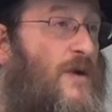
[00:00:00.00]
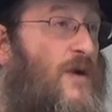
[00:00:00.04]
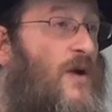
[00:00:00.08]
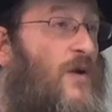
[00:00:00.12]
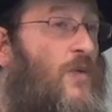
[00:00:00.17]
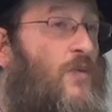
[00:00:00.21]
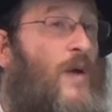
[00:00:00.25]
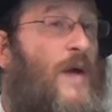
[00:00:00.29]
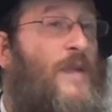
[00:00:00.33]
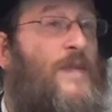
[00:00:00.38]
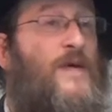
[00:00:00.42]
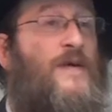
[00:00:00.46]

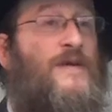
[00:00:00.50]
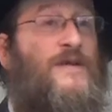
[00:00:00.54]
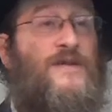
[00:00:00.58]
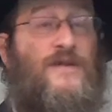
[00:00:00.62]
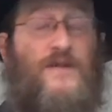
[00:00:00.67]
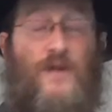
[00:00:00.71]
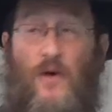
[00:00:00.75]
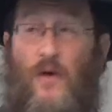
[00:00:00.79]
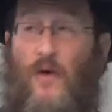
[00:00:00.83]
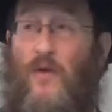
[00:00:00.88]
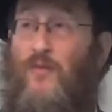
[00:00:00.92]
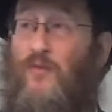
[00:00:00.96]
When the
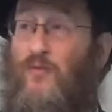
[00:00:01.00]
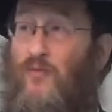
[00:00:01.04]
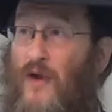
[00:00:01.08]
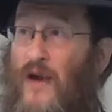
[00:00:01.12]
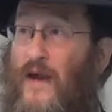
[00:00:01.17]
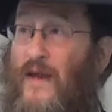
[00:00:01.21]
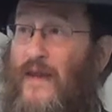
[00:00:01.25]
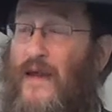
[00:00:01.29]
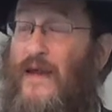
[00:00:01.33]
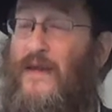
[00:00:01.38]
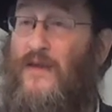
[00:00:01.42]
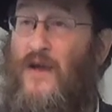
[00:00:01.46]
soul
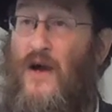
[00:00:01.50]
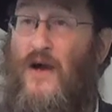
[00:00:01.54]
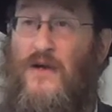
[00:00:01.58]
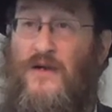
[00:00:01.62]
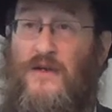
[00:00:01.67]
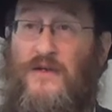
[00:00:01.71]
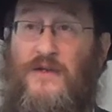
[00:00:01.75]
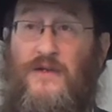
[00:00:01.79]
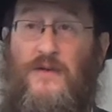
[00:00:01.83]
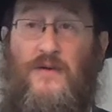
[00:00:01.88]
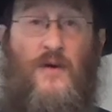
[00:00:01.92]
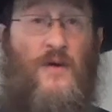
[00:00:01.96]
really does
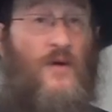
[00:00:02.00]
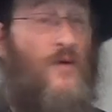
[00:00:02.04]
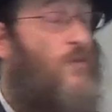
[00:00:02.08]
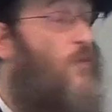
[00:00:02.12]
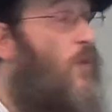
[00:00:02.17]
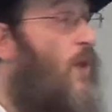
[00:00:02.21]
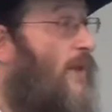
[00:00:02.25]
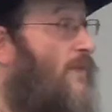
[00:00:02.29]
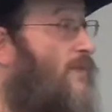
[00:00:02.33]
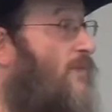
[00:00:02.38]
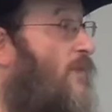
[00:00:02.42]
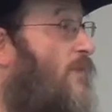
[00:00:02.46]

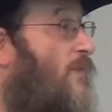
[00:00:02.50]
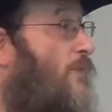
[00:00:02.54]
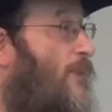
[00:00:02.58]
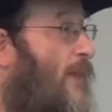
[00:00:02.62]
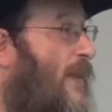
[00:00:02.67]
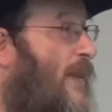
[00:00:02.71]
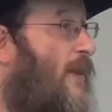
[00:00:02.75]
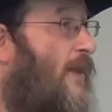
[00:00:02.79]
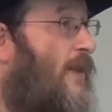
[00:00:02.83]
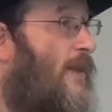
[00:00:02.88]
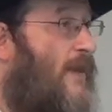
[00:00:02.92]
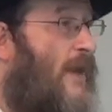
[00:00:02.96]
want to
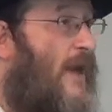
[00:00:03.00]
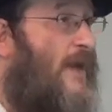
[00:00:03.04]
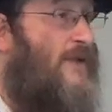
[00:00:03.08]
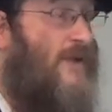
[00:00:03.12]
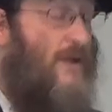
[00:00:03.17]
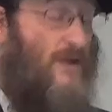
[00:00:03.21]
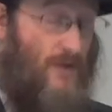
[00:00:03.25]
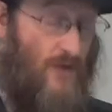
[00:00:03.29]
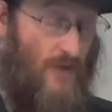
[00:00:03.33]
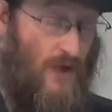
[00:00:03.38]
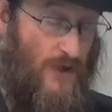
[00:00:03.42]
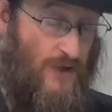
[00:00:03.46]
be
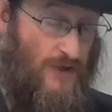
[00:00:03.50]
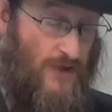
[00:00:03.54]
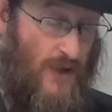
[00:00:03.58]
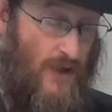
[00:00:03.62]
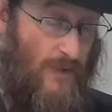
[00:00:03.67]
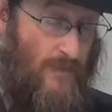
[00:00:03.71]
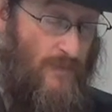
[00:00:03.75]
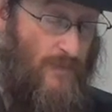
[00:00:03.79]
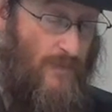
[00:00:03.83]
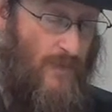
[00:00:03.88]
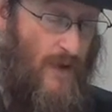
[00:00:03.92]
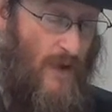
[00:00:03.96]
connected to Hashem.
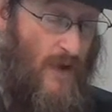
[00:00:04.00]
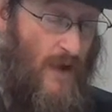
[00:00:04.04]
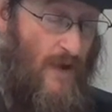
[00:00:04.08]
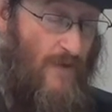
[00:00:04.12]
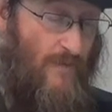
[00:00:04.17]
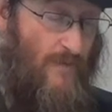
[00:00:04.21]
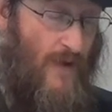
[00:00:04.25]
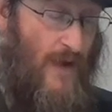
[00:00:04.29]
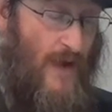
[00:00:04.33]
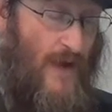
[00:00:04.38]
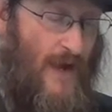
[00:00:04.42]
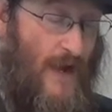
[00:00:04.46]

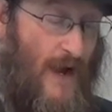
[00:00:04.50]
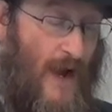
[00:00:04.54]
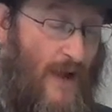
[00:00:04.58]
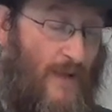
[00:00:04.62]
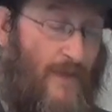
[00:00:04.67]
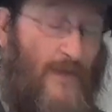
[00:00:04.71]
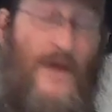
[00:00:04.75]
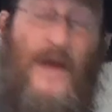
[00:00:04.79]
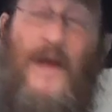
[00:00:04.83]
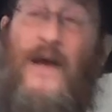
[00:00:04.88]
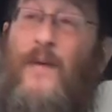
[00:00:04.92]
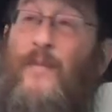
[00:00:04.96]
He
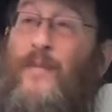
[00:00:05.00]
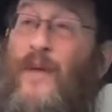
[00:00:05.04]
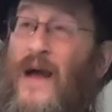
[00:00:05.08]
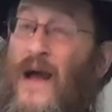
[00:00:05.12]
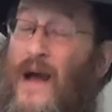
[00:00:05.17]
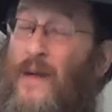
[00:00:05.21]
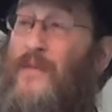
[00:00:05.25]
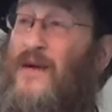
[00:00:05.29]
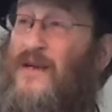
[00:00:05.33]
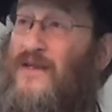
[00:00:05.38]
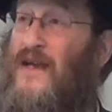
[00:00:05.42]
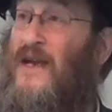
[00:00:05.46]
Ali of the
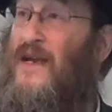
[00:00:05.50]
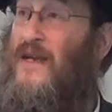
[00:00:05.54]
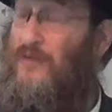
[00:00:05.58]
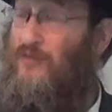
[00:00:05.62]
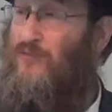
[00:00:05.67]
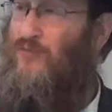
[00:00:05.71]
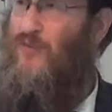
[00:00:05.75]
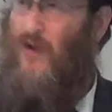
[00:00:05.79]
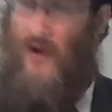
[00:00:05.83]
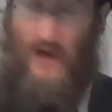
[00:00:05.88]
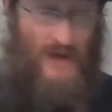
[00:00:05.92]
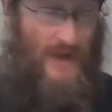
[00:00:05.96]
emes, and it
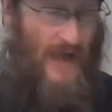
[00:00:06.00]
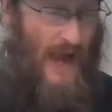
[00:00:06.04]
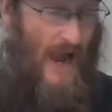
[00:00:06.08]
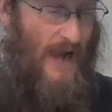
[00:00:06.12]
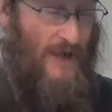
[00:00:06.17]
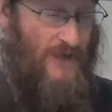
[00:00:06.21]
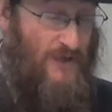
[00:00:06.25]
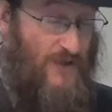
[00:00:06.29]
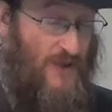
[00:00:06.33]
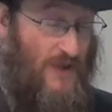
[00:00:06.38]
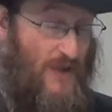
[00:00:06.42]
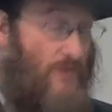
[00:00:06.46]

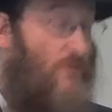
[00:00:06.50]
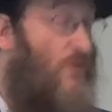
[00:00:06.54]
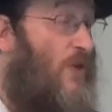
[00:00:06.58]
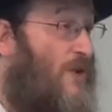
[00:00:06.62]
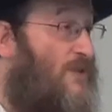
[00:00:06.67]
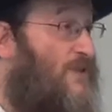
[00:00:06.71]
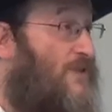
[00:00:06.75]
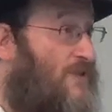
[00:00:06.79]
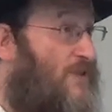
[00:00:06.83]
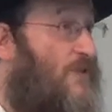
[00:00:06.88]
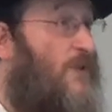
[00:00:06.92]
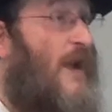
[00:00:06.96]
actually
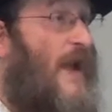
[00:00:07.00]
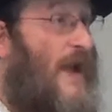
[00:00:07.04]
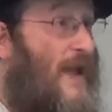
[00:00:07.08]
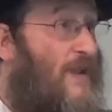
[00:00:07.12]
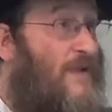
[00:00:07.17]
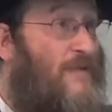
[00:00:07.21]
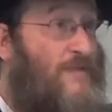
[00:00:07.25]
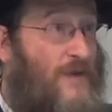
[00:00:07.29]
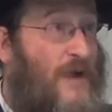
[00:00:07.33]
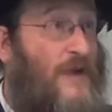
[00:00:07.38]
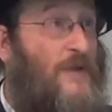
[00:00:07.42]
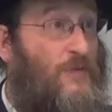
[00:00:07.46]
wants to
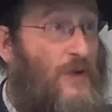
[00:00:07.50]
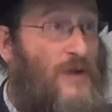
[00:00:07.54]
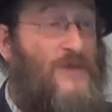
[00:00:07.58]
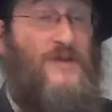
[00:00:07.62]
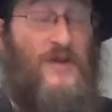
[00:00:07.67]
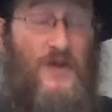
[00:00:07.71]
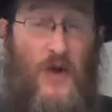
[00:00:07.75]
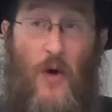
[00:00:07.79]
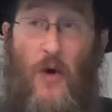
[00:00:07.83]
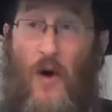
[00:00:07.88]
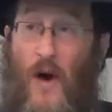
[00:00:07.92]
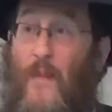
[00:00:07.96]
elevate, wants to
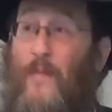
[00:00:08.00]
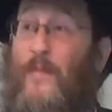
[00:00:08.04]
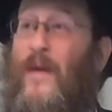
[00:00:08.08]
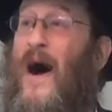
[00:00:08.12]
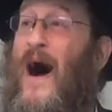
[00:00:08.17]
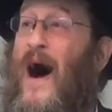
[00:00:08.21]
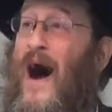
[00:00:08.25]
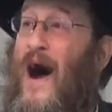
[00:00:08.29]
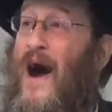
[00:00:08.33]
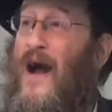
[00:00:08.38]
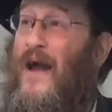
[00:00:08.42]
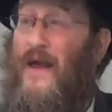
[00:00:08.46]
go up
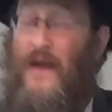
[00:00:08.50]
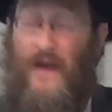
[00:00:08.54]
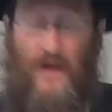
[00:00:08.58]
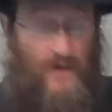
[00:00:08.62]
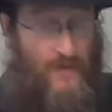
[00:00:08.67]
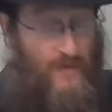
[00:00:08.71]
high.